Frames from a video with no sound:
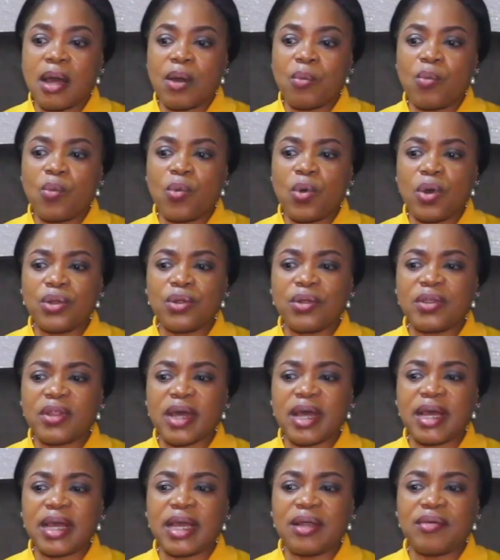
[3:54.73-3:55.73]
One
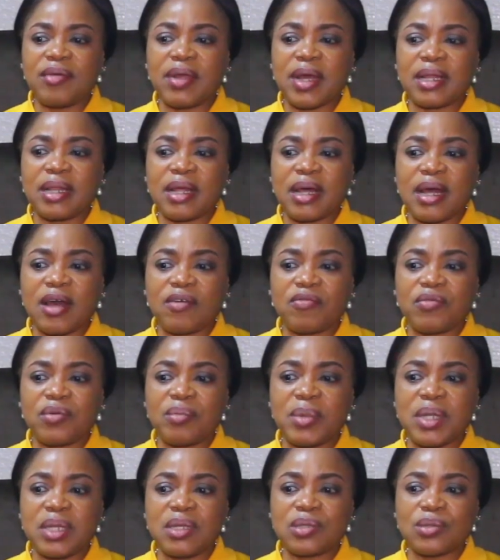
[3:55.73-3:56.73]
other area that
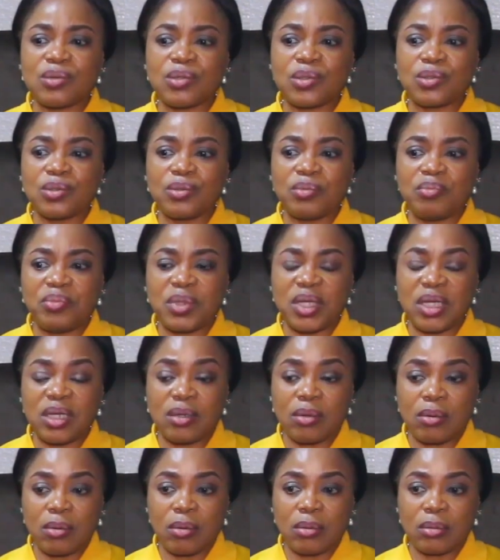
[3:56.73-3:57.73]
AfriWomen is also big
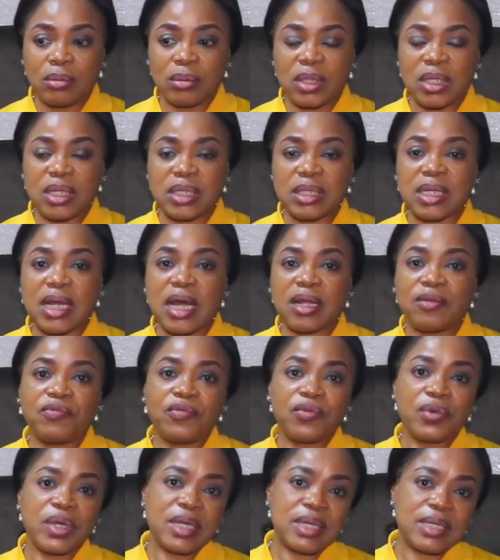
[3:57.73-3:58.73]
on is
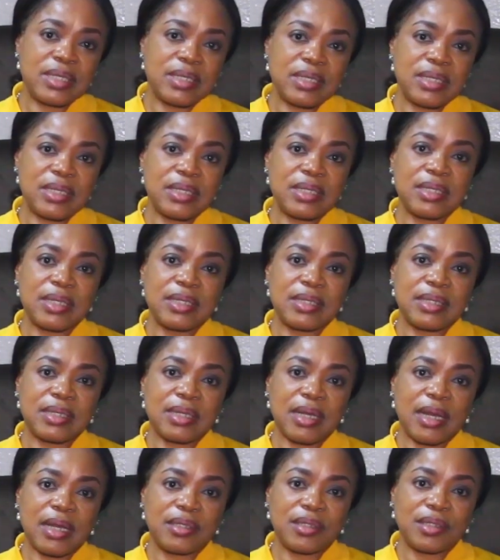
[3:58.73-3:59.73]
advocacy,
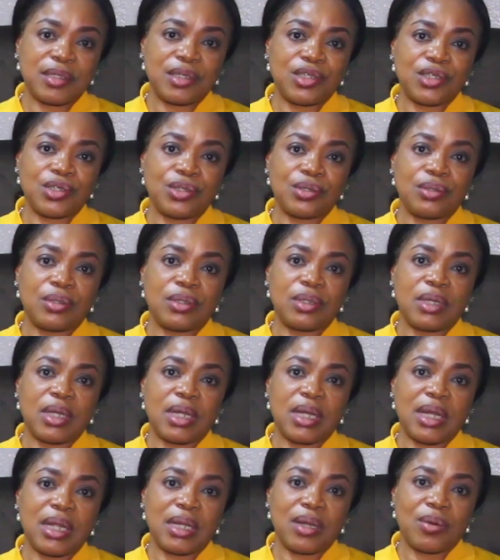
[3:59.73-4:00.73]
sensitization,
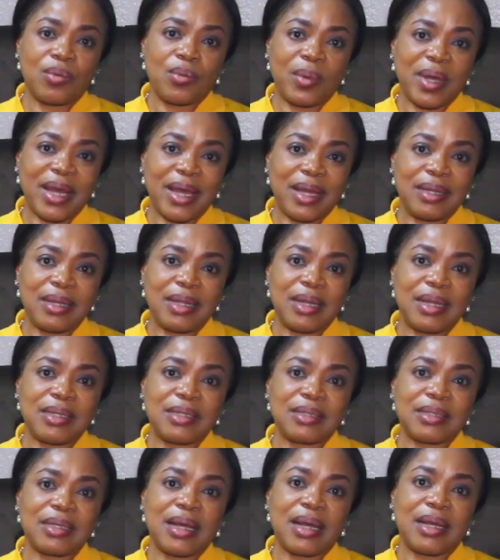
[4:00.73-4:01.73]
and
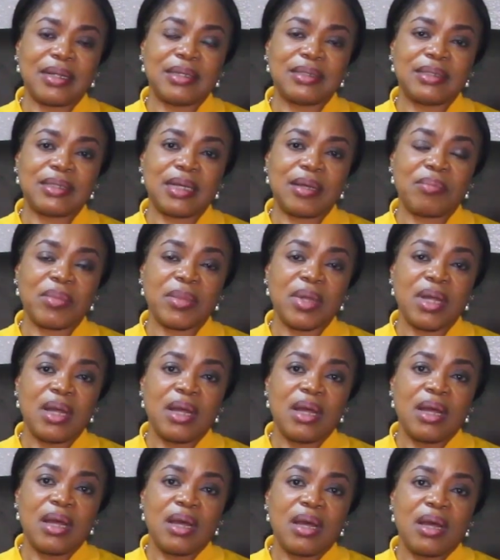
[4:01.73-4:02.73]
awareness, and
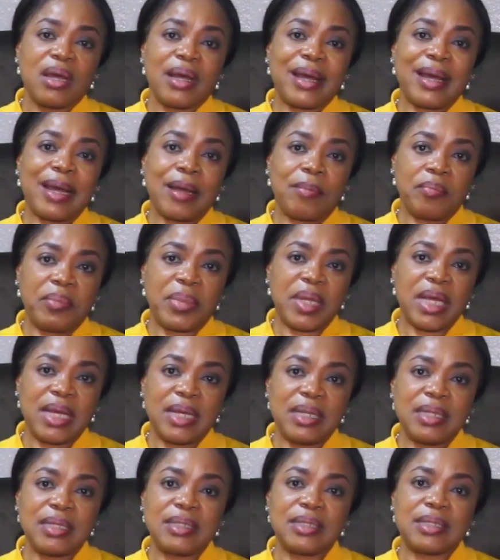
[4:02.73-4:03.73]

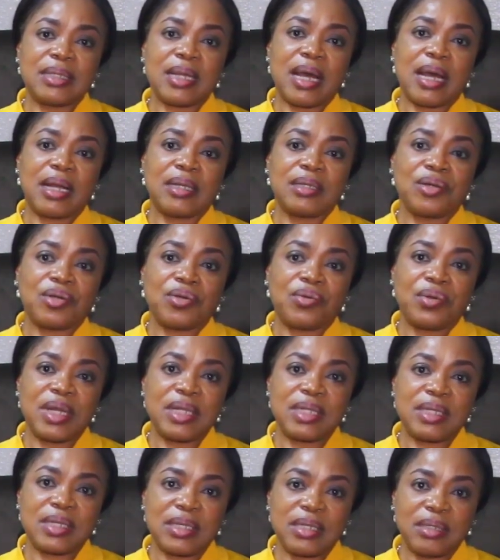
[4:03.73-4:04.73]
campaigns, and
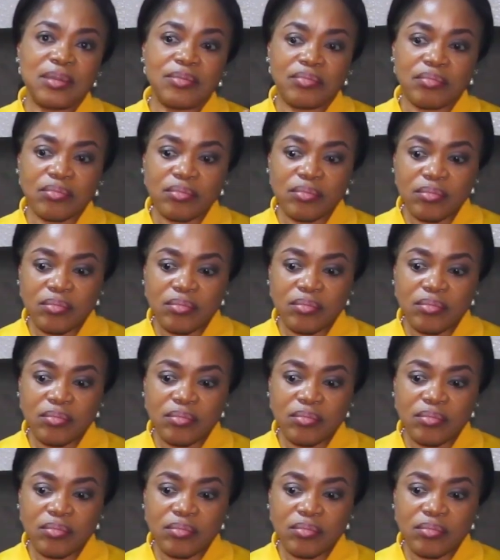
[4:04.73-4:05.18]
creating